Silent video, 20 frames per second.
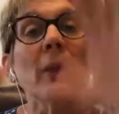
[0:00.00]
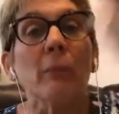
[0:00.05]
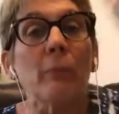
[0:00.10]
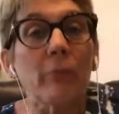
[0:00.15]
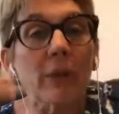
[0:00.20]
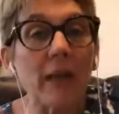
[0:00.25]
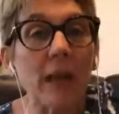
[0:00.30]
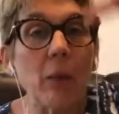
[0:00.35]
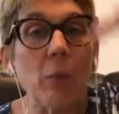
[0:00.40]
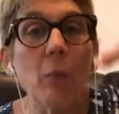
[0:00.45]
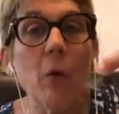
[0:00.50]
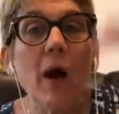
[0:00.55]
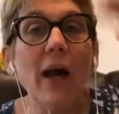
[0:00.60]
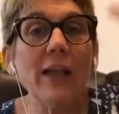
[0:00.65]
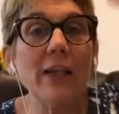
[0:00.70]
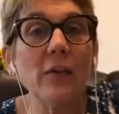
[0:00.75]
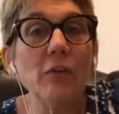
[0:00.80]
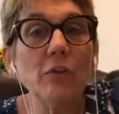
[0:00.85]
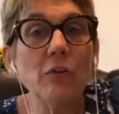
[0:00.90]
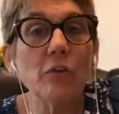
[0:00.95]
But I
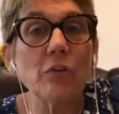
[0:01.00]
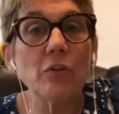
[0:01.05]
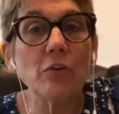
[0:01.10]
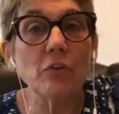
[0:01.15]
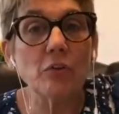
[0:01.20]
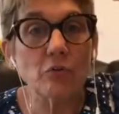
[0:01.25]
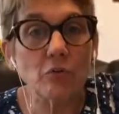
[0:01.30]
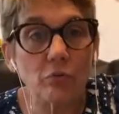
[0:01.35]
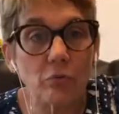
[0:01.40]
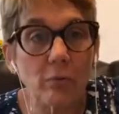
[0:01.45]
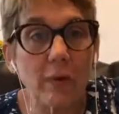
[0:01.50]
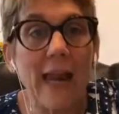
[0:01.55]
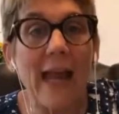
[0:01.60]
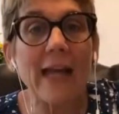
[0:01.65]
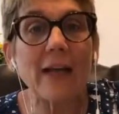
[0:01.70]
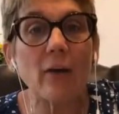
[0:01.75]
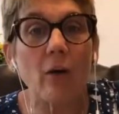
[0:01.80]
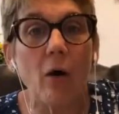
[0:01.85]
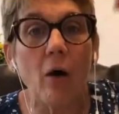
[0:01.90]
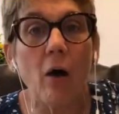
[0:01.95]
want you to
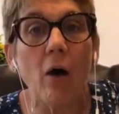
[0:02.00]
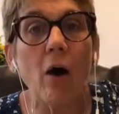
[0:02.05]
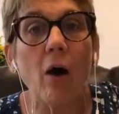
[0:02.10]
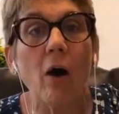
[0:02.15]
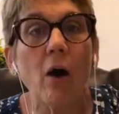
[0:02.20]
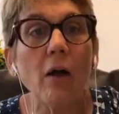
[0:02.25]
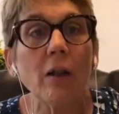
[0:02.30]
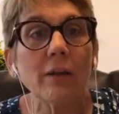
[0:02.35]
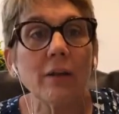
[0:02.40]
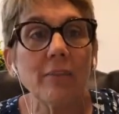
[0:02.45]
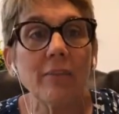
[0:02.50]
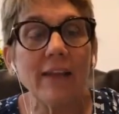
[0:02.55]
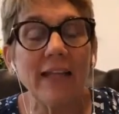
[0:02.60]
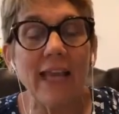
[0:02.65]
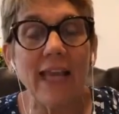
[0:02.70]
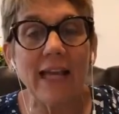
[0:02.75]
track all of the